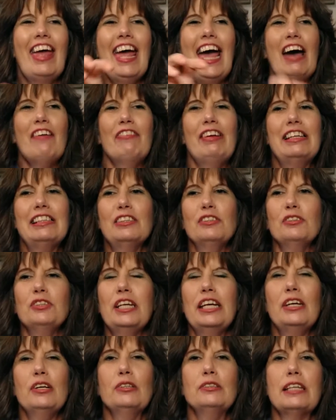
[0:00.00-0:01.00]
they had these little
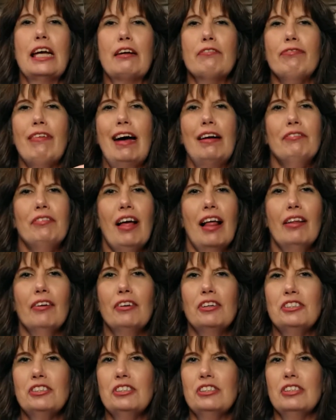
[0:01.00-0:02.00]
deals like five
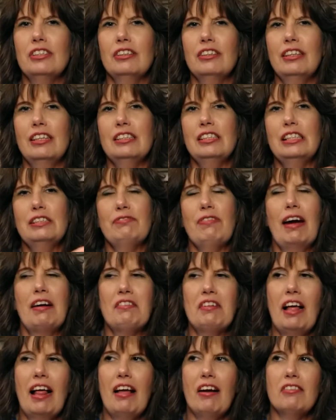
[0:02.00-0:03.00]
dollars. This is
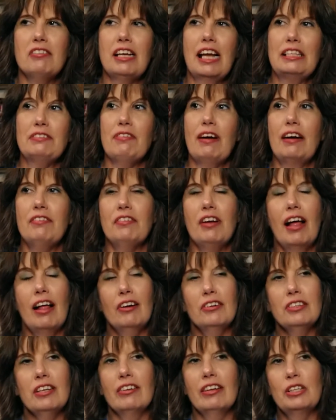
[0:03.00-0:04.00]
five dollars. That's five
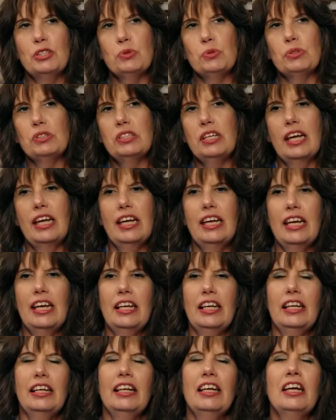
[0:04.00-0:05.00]
dollars, and this was
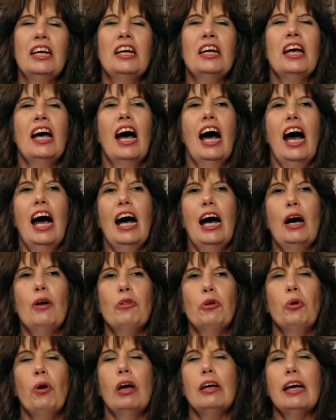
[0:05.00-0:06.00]
ten. And uh,
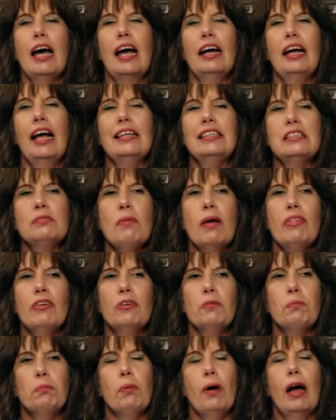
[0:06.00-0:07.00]
I got some
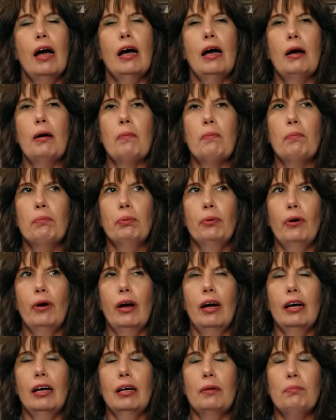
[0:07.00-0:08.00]
other uh, pr
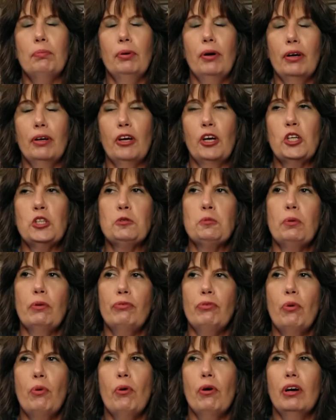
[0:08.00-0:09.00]
uh, products
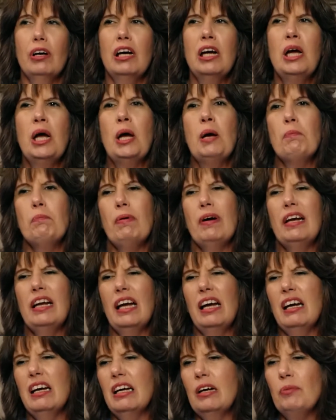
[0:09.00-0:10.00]
before,
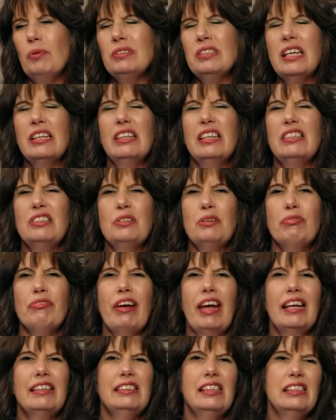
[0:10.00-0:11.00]
but uh, it was nothing too
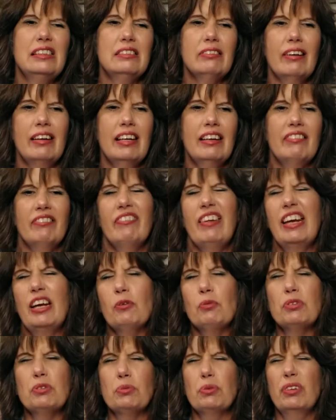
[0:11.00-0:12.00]
fancy, so I didn't think
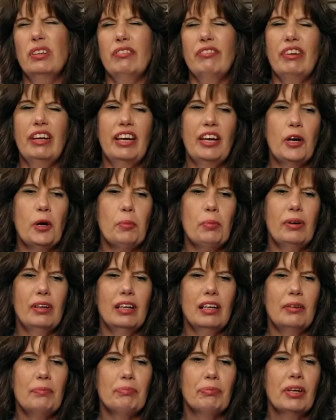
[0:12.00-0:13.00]
it was worth the video. But
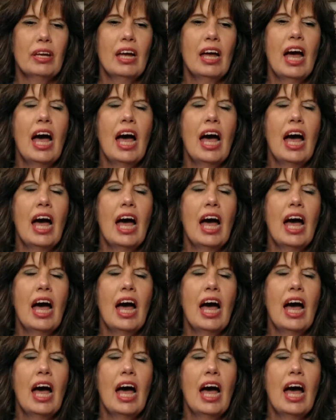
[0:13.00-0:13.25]
um,